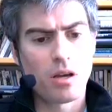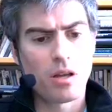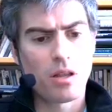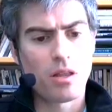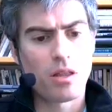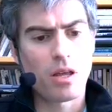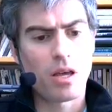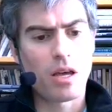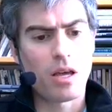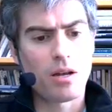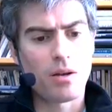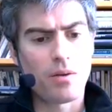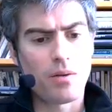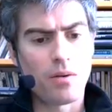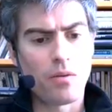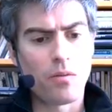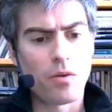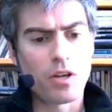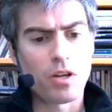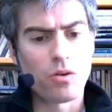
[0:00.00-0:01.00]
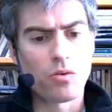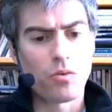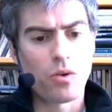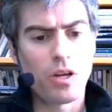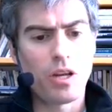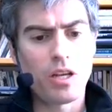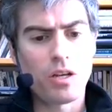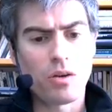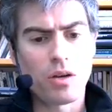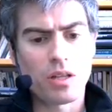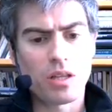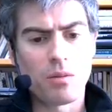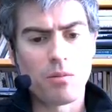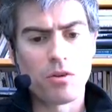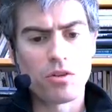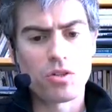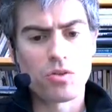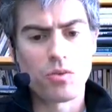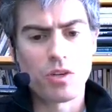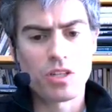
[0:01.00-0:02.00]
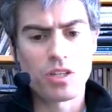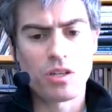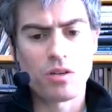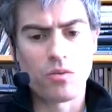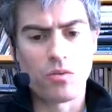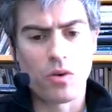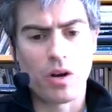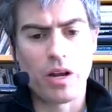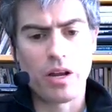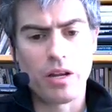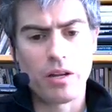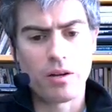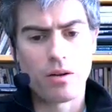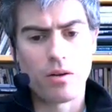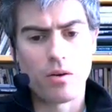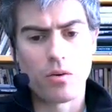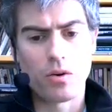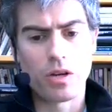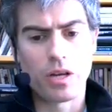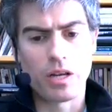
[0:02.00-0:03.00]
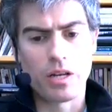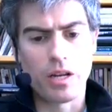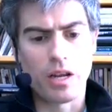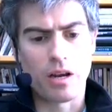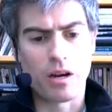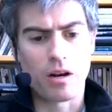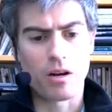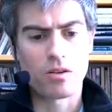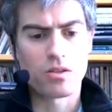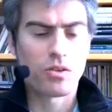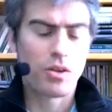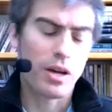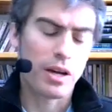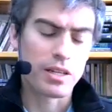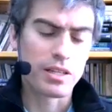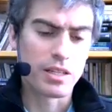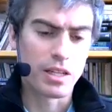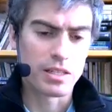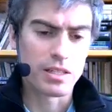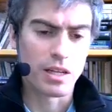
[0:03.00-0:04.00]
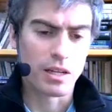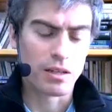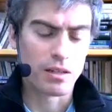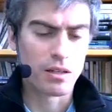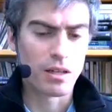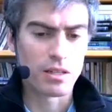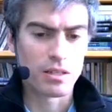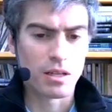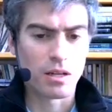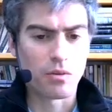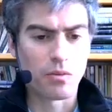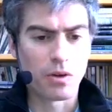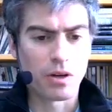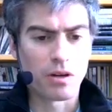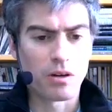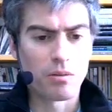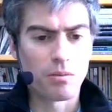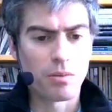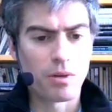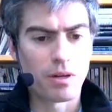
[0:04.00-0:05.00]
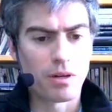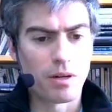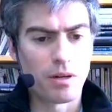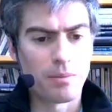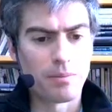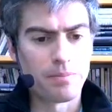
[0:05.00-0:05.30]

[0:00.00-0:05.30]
that when you read, you get the most recent write, or you get an error. So actually, that's not weird, but